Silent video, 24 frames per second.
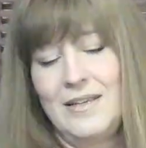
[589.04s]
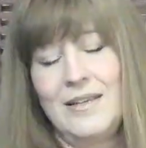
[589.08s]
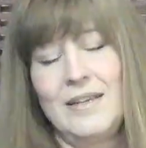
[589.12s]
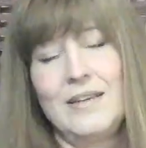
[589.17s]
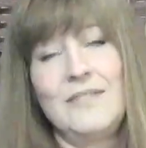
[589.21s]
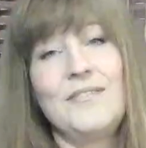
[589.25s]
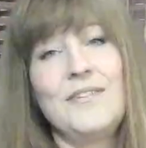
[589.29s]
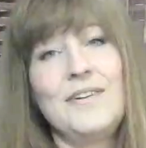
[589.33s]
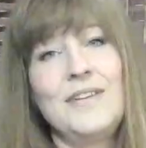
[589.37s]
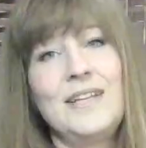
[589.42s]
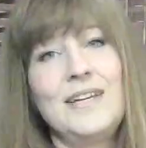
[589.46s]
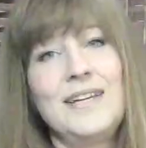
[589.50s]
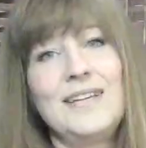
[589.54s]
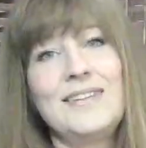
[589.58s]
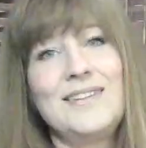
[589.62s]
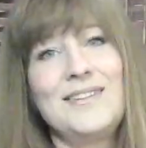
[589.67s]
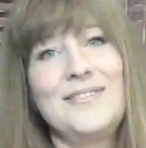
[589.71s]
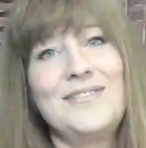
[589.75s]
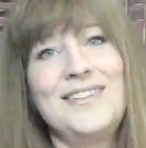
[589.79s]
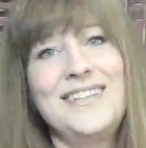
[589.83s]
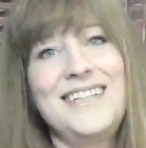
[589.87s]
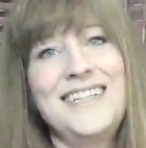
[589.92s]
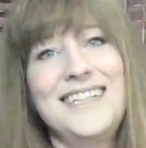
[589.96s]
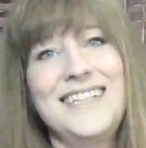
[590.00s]
If you like
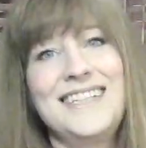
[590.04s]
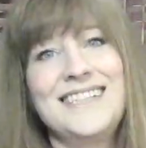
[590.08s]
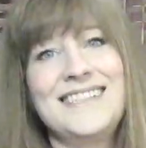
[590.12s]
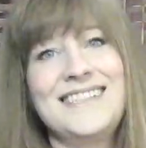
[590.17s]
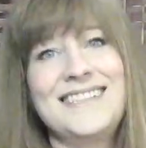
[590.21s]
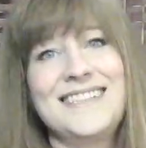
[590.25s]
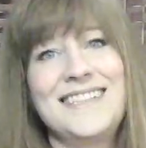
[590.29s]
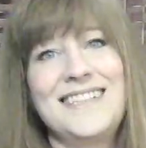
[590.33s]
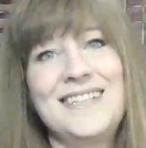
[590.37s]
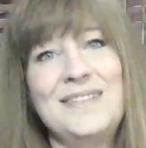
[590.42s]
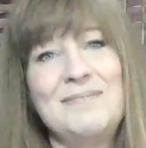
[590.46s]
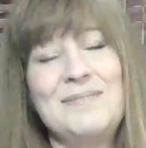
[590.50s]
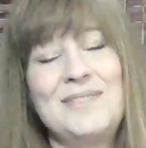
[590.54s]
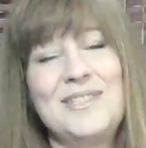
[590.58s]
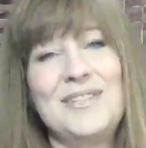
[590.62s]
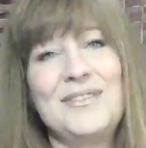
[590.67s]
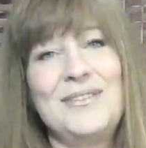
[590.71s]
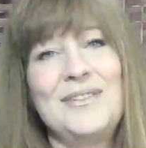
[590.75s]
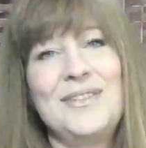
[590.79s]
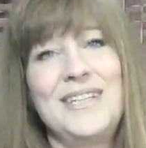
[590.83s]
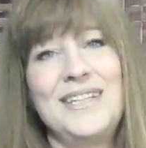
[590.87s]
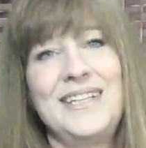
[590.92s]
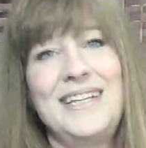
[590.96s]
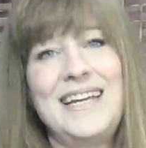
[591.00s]
the readings that I'm
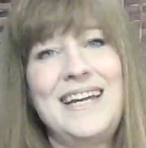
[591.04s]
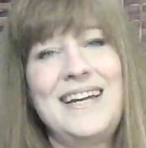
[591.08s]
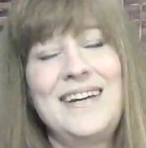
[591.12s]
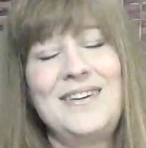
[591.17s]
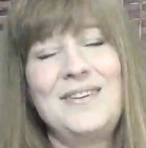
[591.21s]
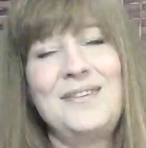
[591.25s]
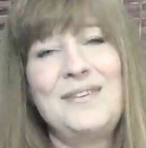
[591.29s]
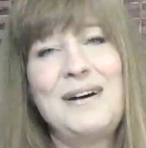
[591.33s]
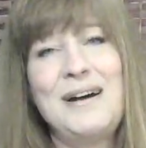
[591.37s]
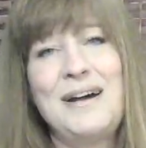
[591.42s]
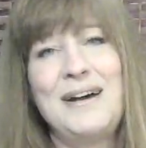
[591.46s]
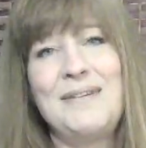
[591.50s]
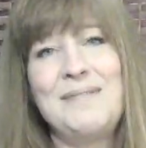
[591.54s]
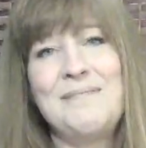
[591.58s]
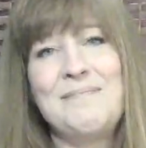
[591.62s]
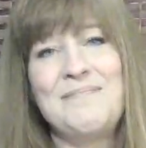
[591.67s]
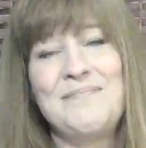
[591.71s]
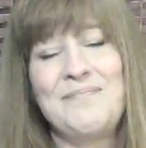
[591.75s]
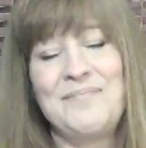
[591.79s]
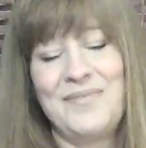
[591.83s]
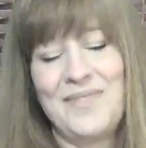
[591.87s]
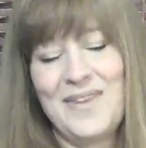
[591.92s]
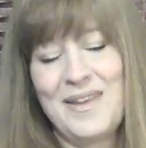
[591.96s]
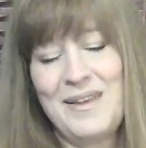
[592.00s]
doing now, um,
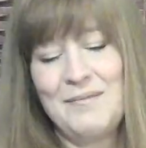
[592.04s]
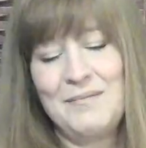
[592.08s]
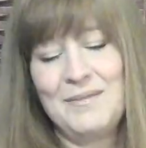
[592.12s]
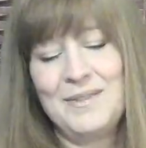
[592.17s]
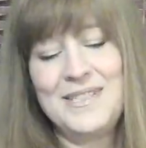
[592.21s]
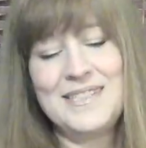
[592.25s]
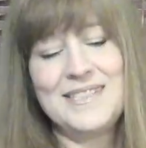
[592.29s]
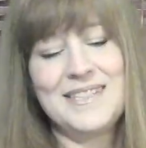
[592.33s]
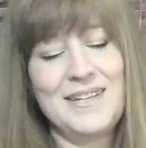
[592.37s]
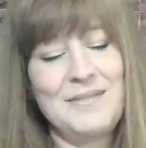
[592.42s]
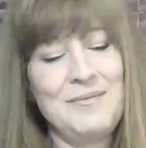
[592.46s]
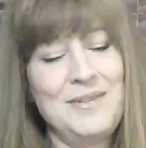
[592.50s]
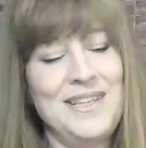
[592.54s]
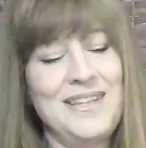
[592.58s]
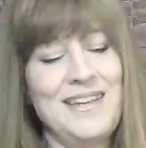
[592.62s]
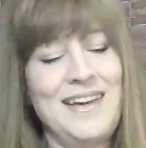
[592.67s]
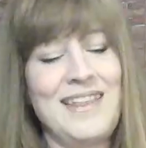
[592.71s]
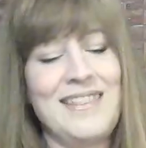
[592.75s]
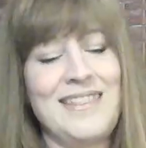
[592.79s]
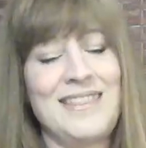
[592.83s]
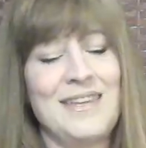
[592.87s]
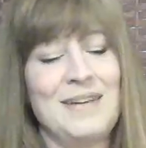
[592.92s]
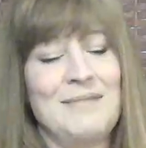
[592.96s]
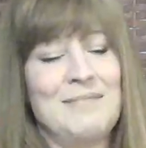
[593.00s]
please give me
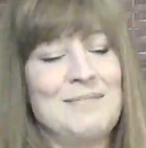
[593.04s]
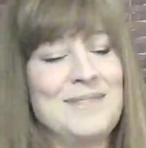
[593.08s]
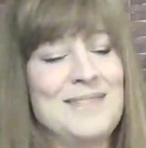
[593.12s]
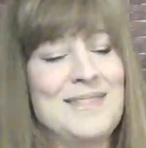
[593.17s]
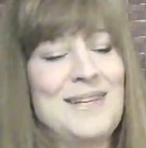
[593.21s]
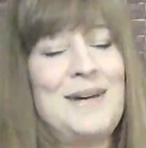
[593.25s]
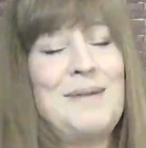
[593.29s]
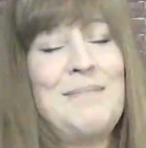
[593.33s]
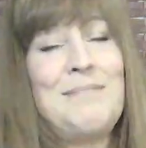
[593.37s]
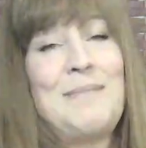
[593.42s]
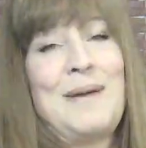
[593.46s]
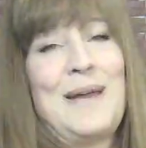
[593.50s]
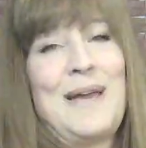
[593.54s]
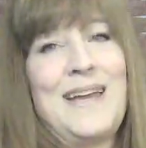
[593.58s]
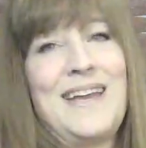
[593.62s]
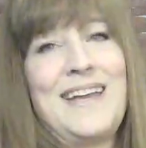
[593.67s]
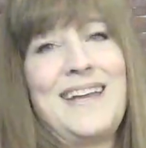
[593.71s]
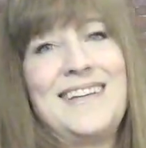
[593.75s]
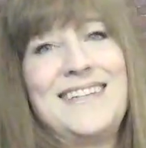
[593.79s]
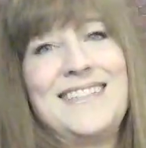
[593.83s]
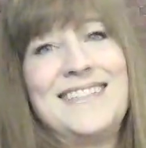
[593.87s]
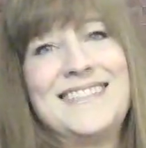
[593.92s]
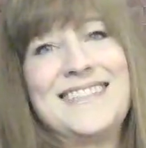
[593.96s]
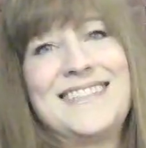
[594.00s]
that thumbs up
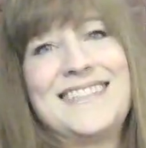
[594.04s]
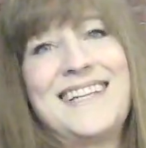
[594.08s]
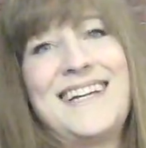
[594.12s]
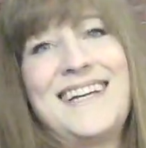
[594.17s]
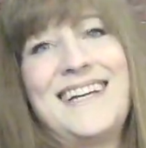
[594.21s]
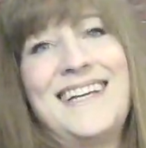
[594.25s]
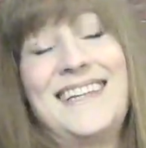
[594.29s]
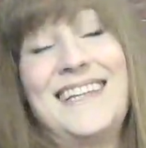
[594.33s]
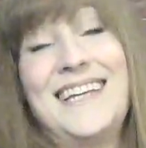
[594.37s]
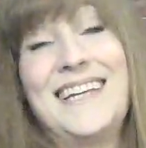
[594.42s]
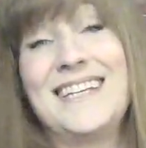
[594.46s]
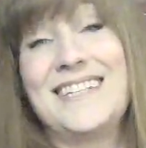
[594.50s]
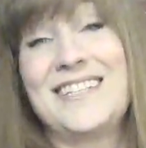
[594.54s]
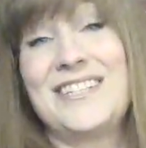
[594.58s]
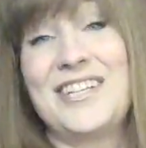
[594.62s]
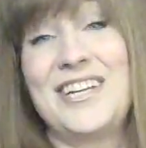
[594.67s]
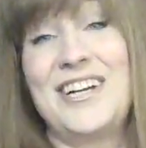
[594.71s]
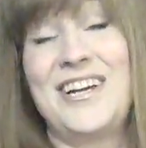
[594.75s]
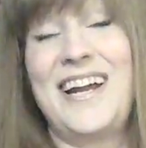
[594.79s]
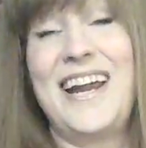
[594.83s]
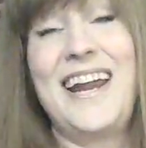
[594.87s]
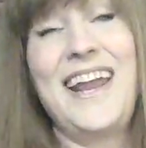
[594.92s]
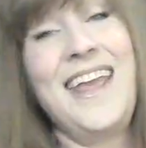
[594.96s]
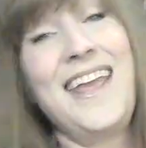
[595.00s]
and uh, like,
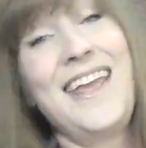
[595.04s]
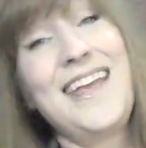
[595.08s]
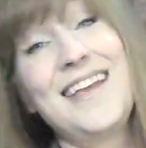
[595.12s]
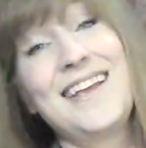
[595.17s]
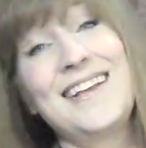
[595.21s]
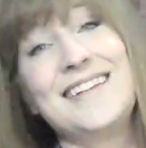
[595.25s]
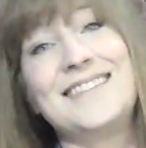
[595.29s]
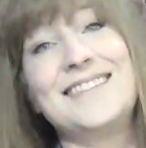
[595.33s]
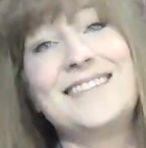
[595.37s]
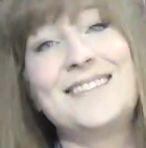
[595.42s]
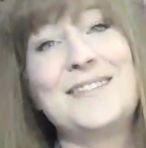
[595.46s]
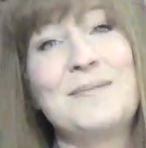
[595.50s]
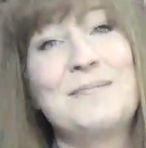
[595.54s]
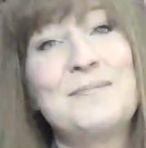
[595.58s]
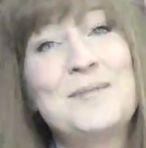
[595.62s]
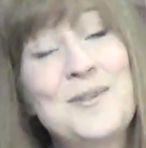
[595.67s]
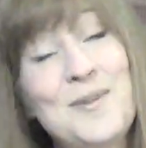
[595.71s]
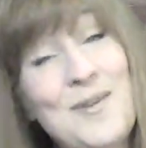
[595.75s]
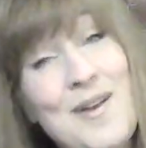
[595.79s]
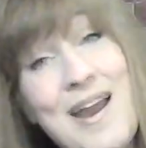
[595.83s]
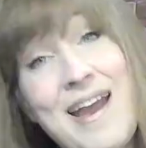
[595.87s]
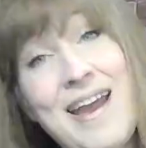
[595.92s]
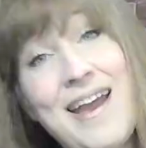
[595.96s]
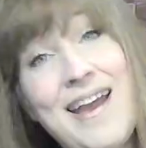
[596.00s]
share, and
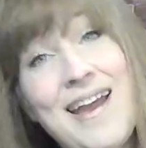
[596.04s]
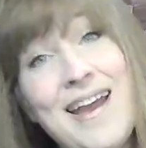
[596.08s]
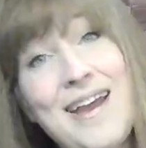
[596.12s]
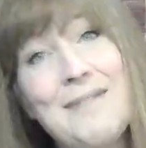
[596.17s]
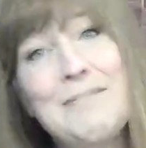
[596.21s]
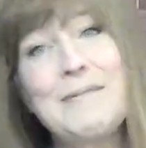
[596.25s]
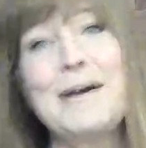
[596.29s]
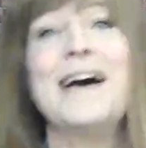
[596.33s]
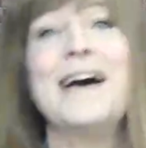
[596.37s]
subscribe.